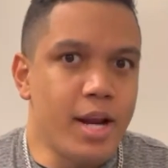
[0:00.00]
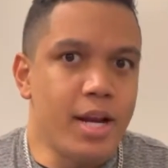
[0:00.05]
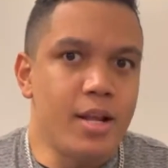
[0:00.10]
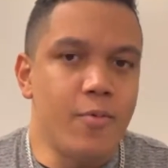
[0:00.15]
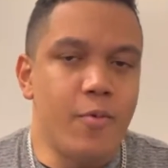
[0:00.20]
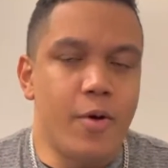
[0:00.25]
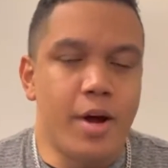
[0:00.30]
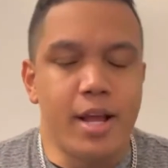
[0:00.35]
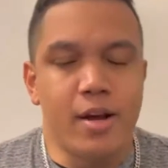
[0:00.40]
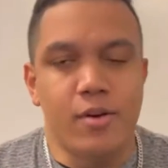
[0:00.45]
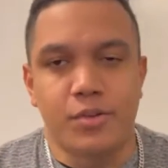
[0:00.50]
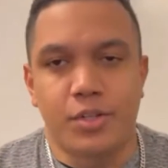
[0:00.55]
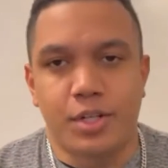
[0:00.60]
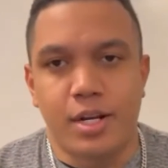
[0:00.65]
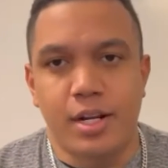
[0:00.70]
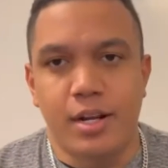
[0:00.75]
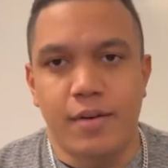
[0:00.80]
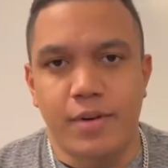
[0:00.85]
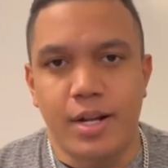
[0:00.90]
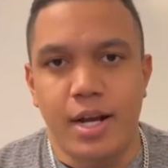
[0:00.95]
anyone else
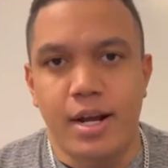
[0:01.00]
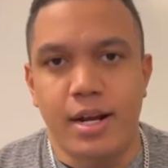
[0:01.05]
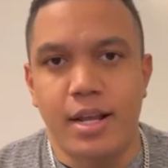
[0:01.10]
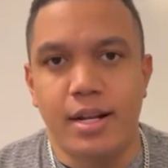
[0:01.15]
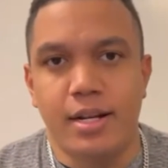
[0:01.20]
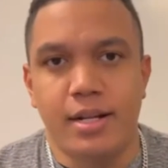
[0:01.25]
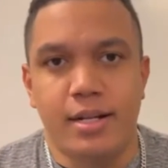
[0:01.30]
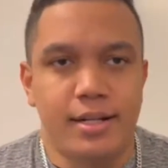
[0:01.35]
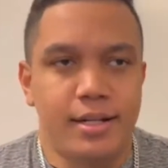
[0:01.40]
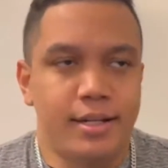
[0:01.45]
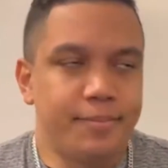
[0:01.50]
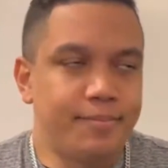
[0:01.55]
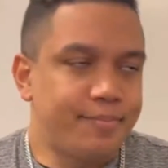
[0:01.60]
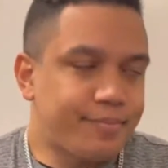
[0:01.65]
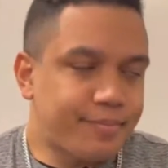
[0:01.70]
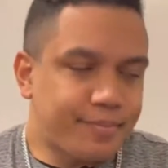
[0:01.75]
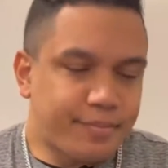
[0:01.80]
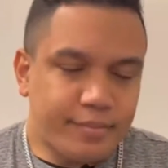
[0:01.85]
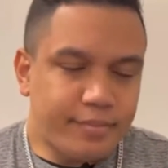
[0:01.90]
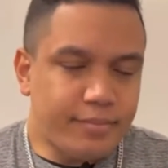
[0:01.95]
could have done it,
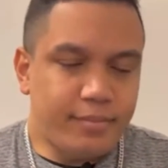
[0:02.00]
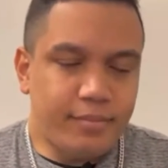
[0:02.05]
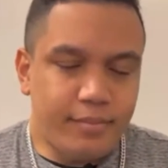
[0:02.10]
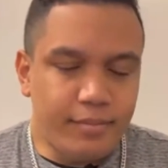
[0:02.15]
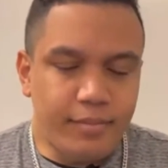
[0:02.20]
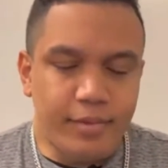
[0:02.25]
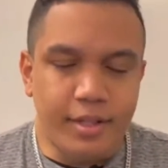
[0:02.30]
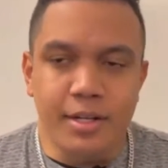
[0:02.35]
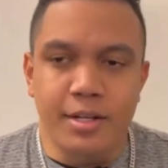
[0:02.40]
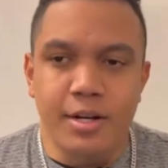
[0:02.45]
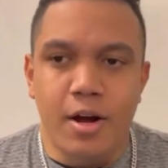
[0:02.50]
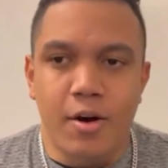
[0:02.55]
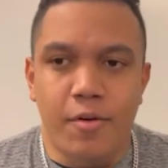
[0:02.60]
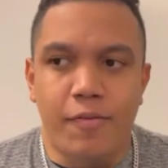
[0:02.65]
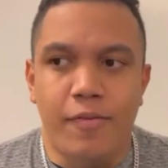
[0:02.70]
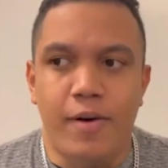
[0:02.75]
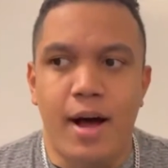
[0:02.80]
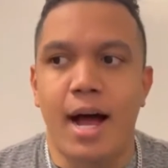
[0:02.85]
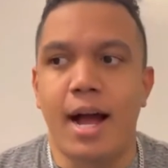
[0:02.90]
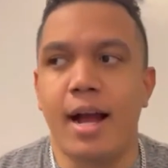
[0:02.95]
you
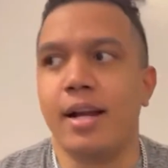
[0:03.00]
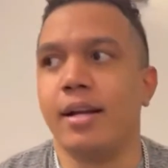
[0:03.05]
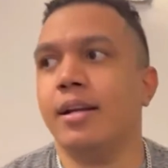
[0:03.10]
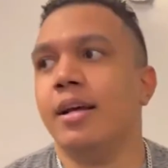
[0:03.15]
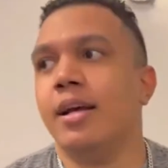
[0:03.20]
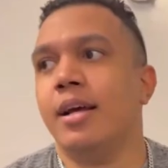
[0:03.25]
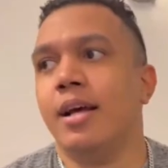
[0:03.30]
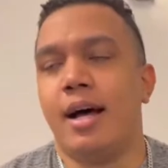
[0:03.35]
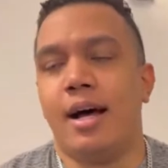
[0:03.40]
know, fine.